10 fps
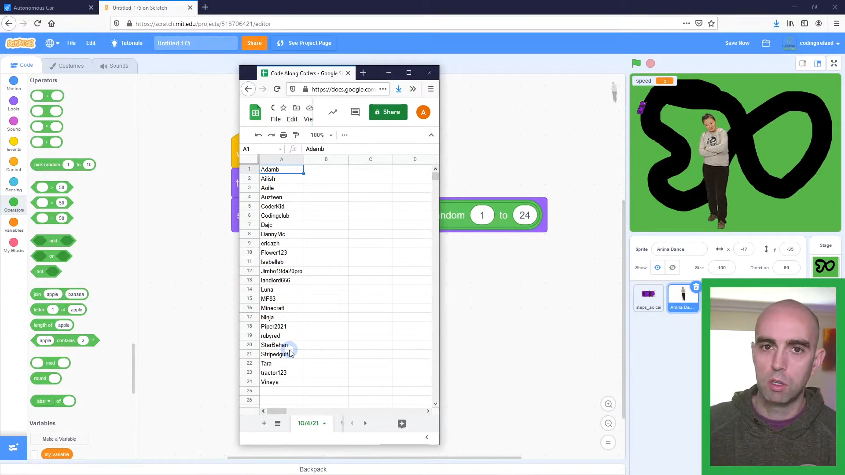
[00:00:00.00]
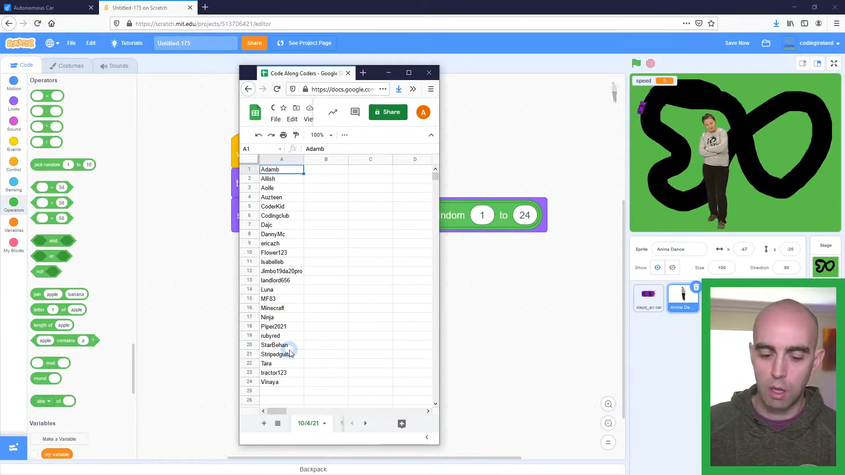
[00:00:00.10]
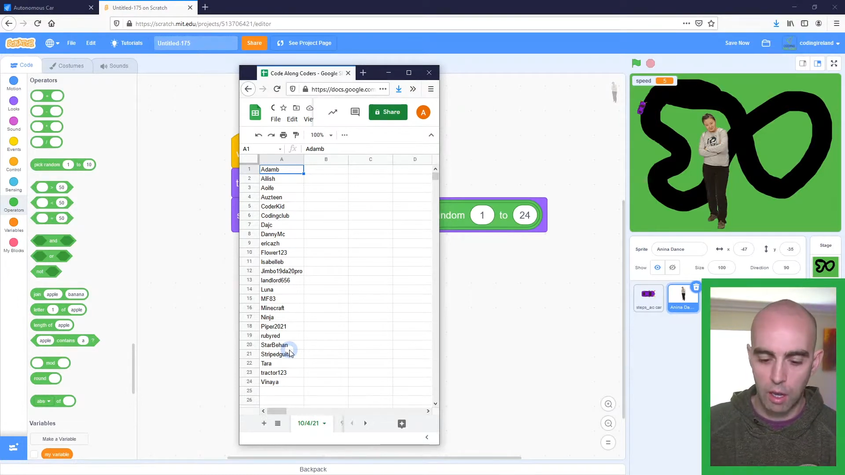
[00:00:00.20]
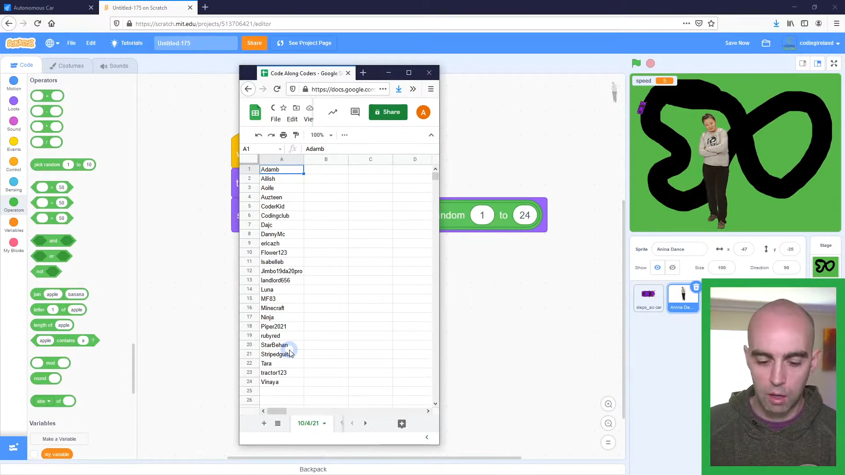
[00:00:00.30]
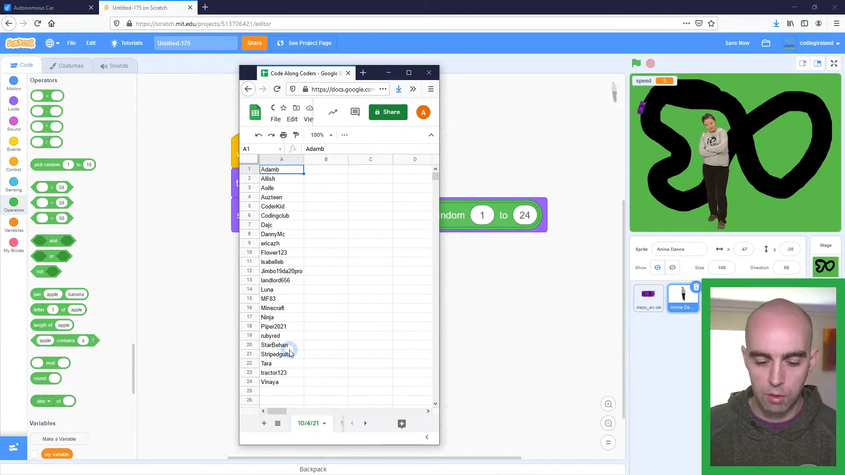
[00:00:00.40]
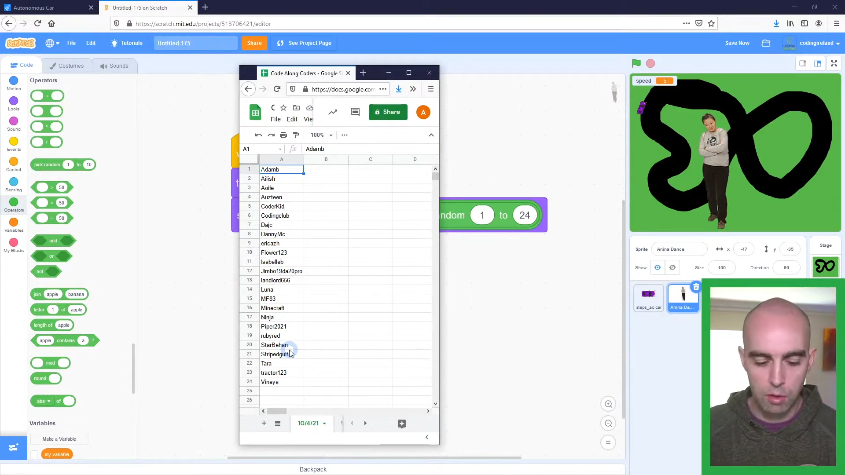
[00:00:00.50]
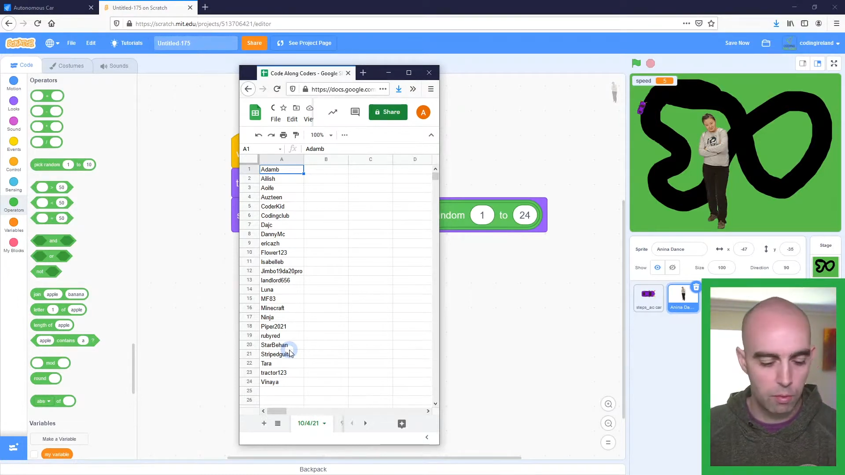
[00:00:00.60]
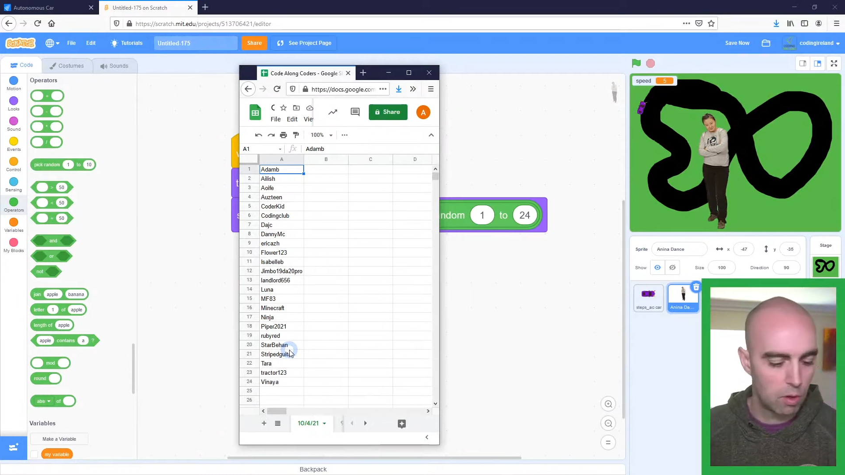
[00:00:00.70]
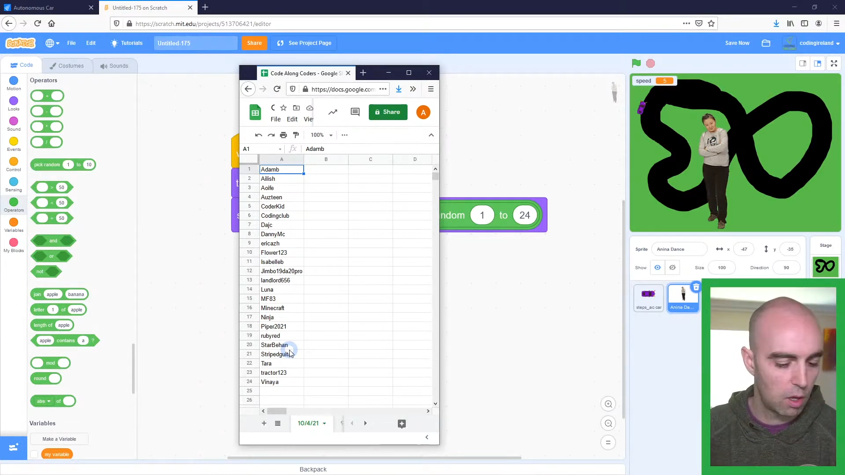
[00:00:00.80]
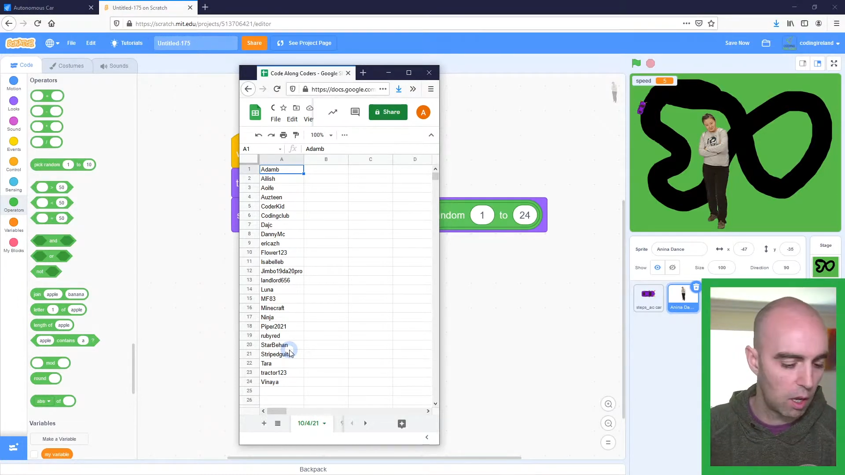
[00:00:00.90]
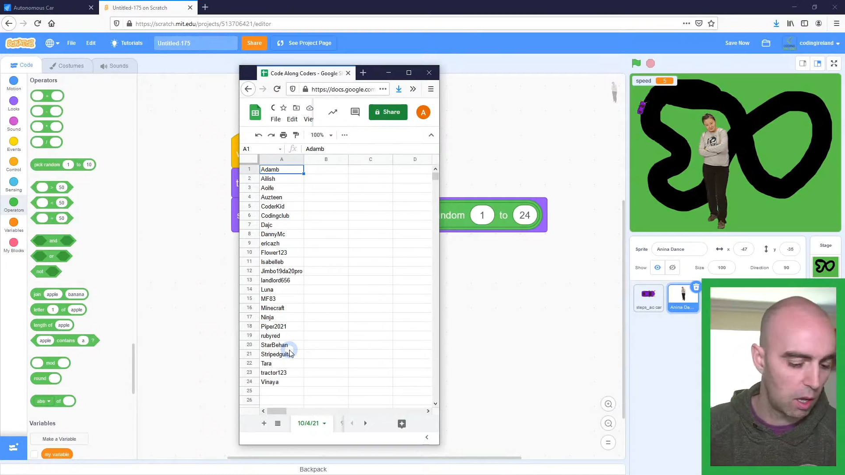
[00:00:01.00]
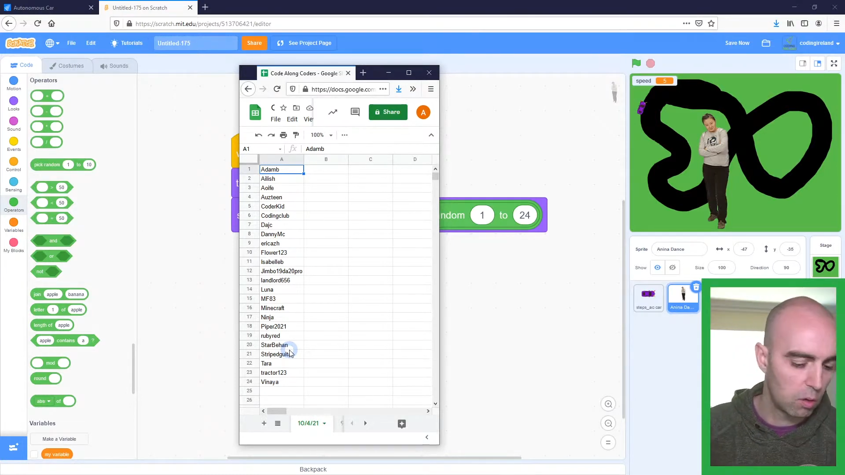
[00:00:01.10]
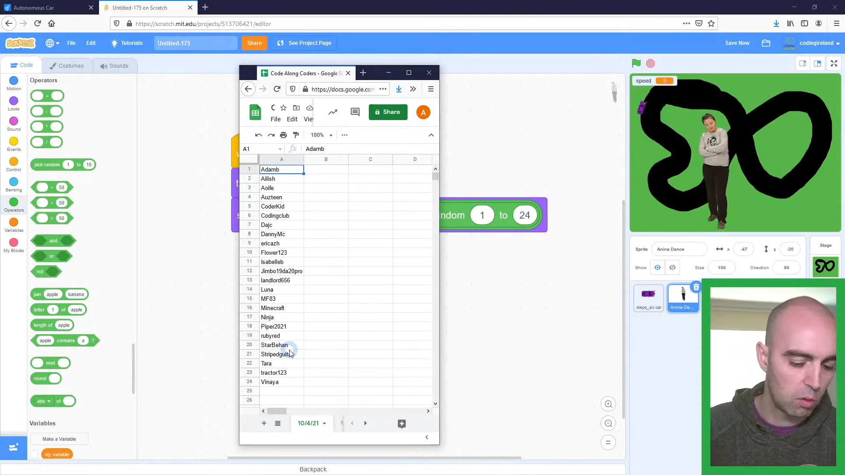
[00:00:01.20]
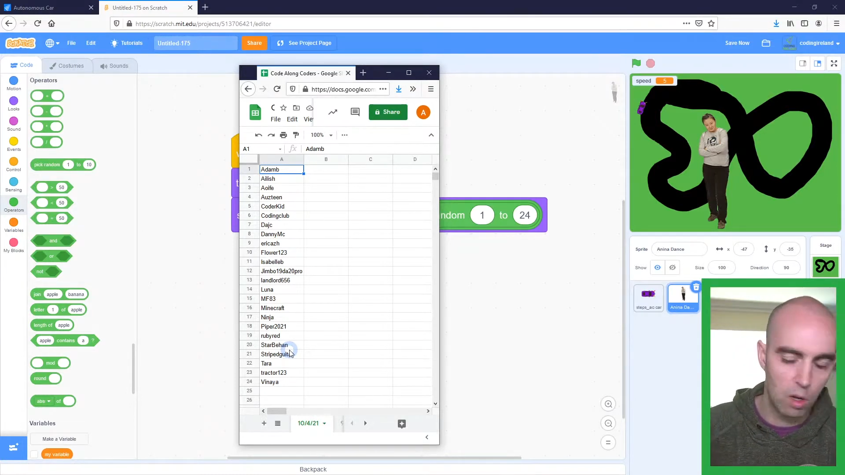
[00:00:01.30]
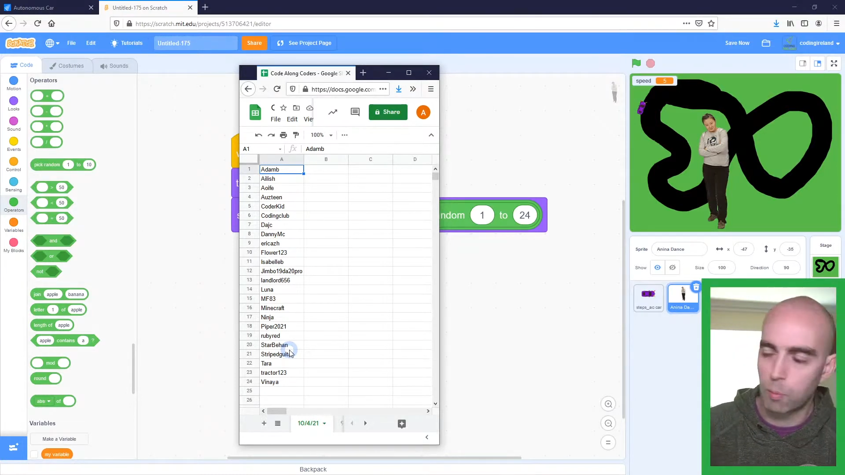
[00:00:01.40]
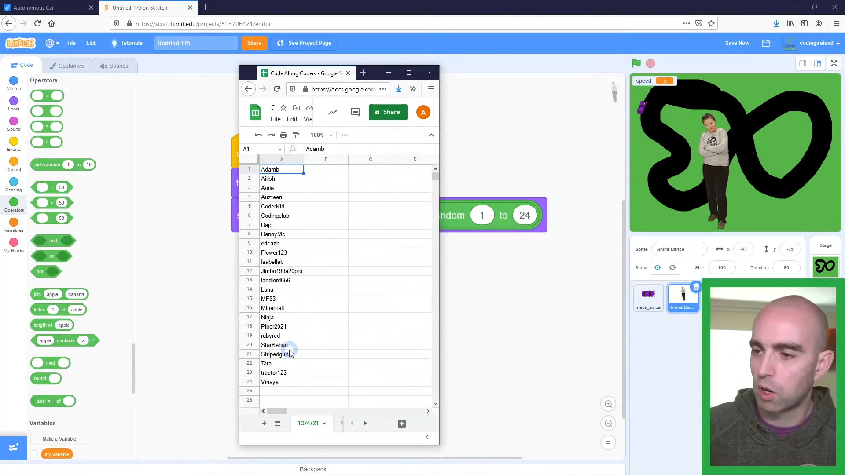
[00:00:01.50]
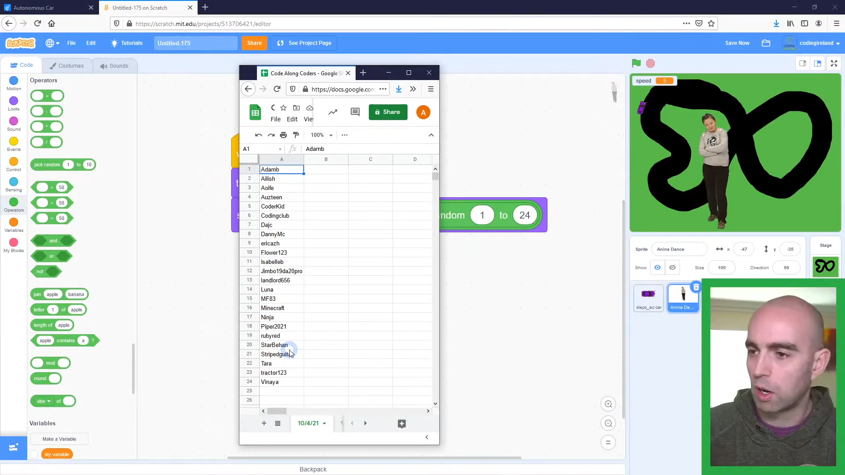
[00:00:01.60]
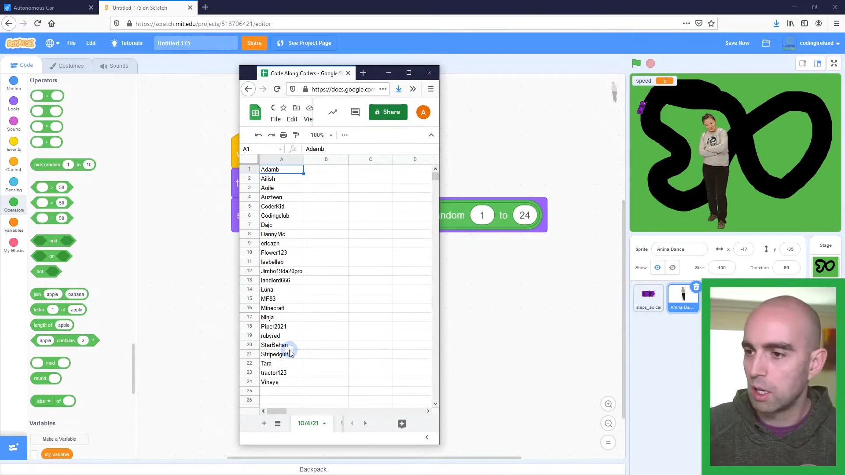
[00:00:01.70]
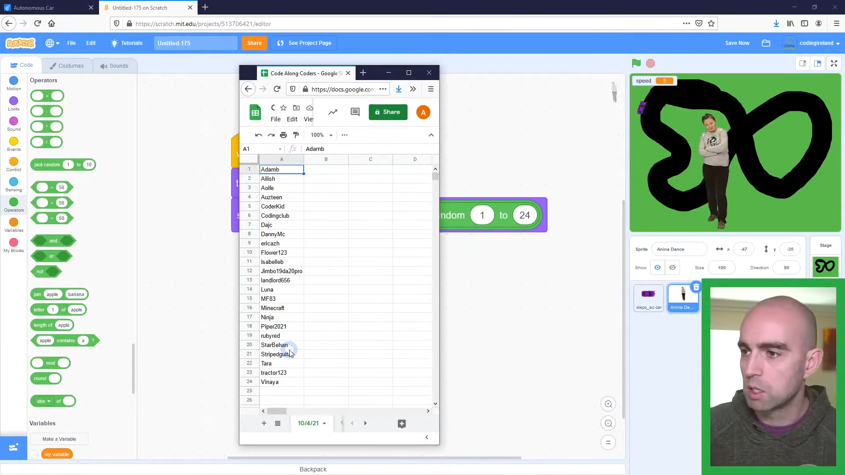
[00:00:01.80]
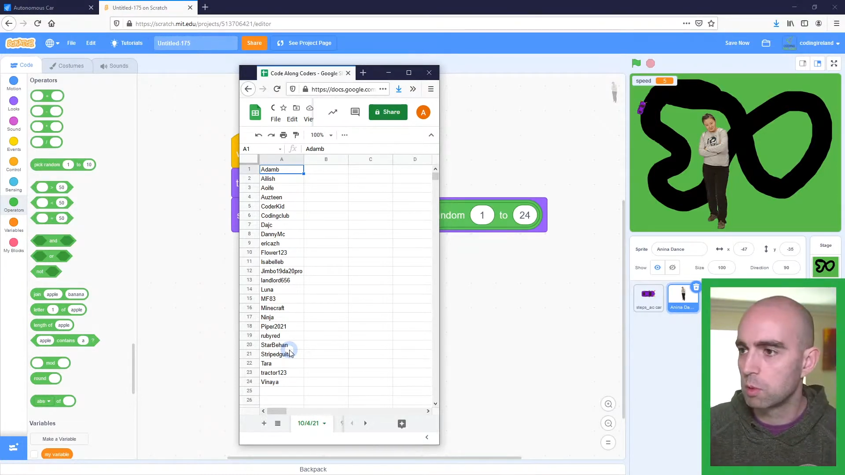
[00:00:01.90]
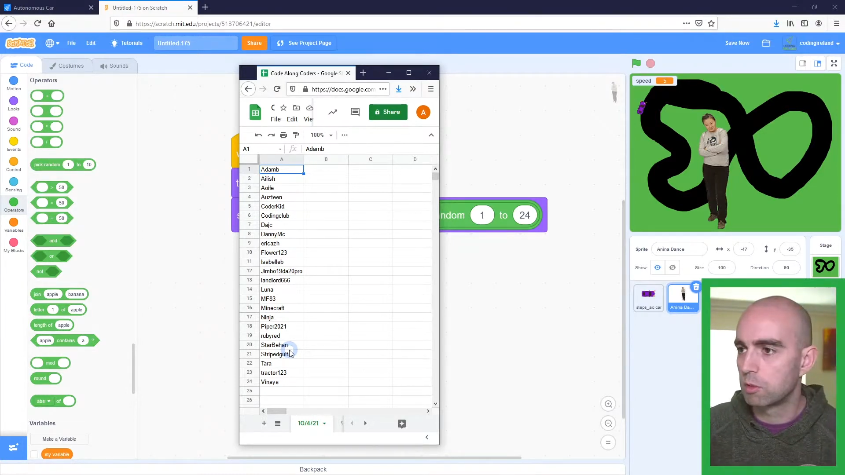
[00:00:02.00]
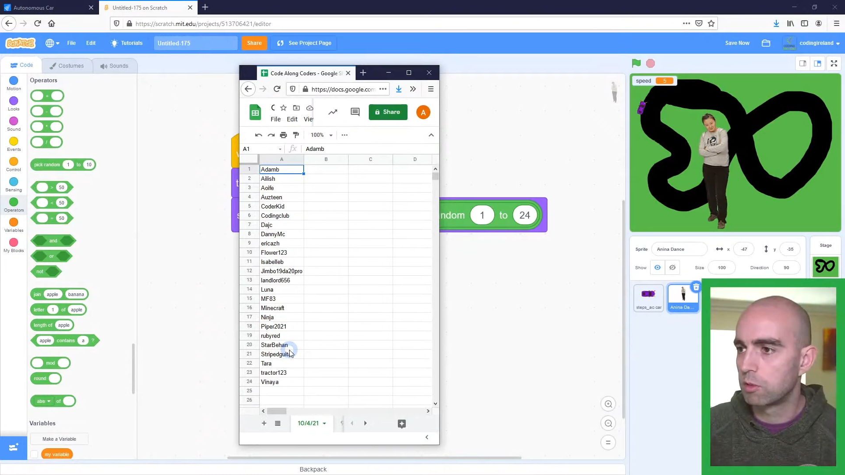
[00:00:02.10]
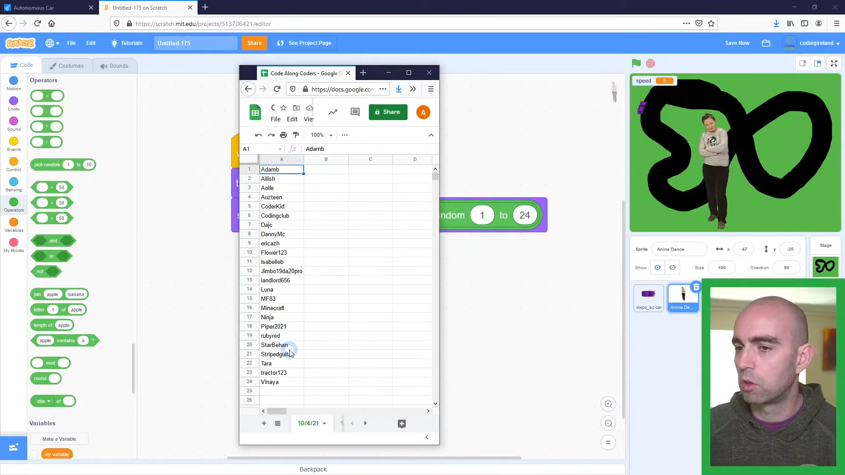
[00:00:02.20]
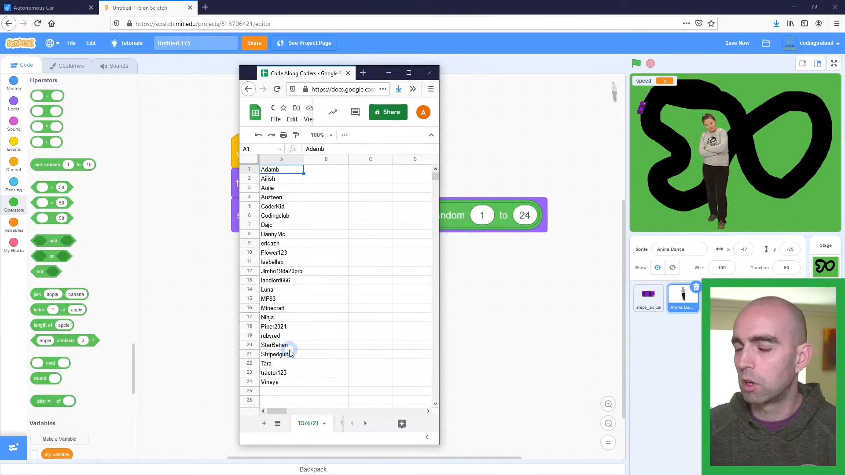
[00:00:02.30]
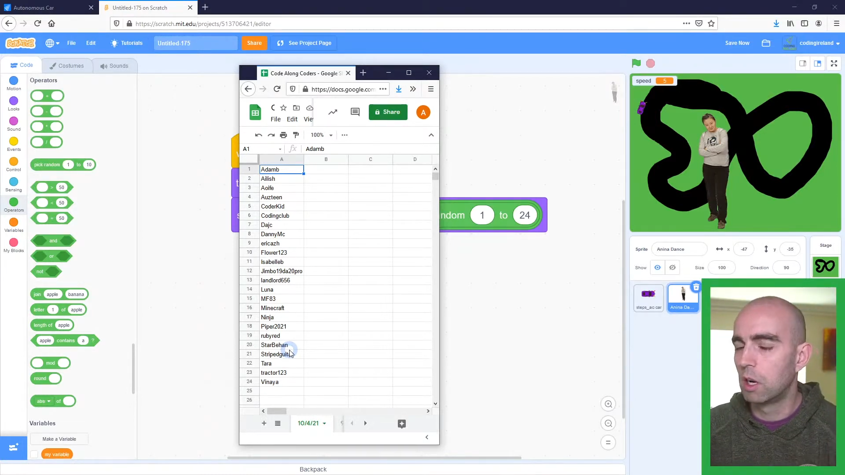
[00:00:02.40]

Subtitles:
a prize before,